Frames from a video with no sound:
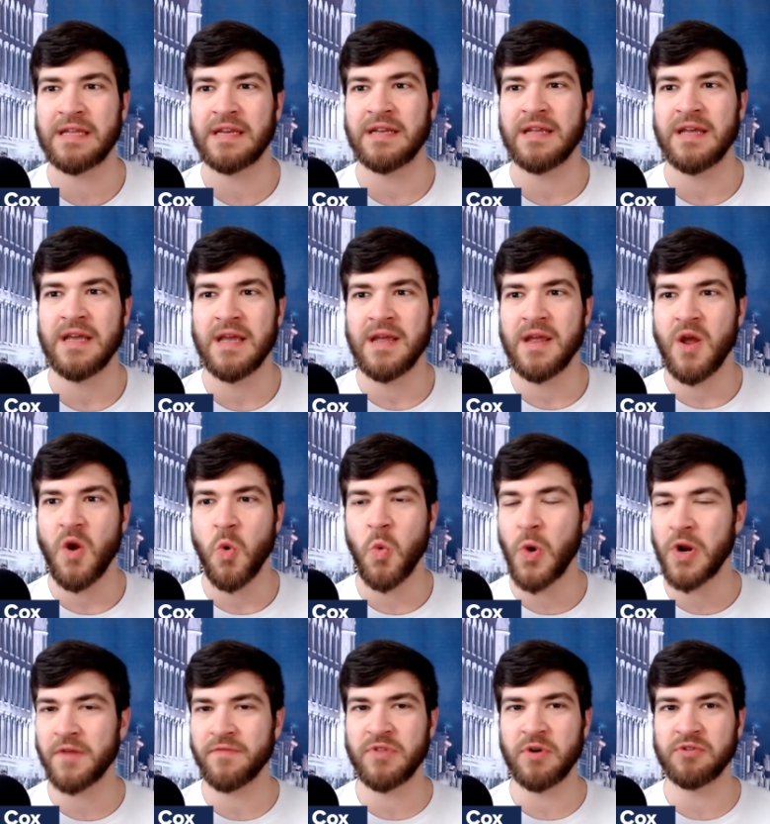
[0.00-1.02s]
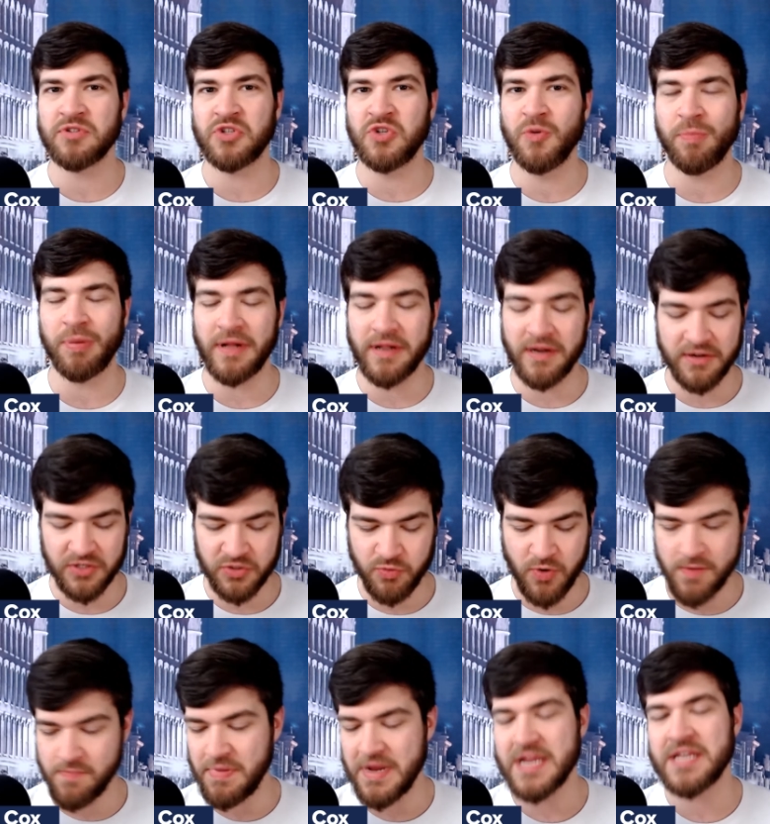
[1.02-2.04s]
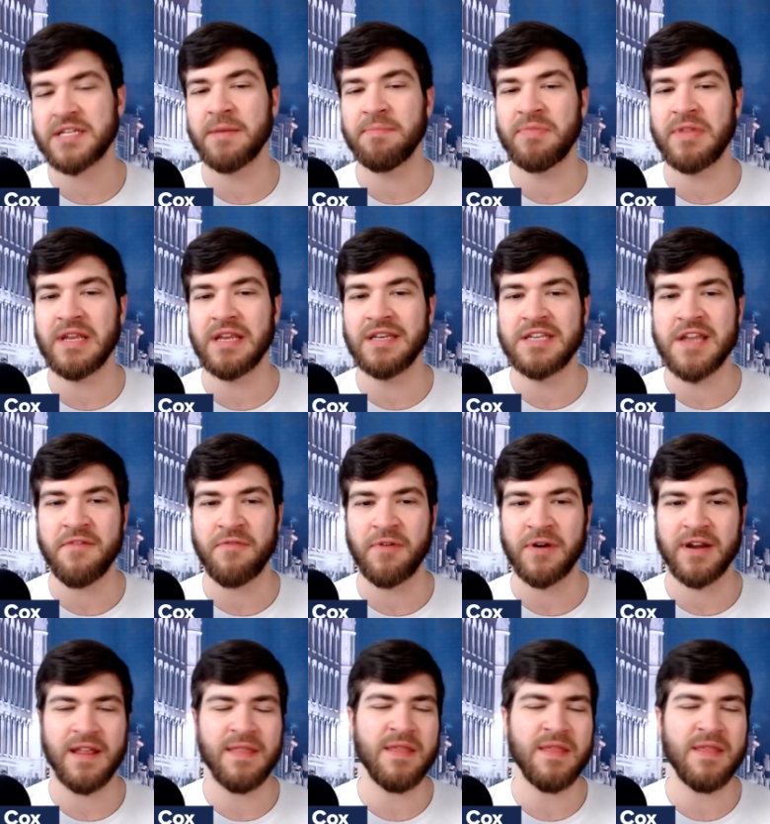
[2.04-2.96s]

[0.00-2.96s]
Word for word: that one of those two players would be something different.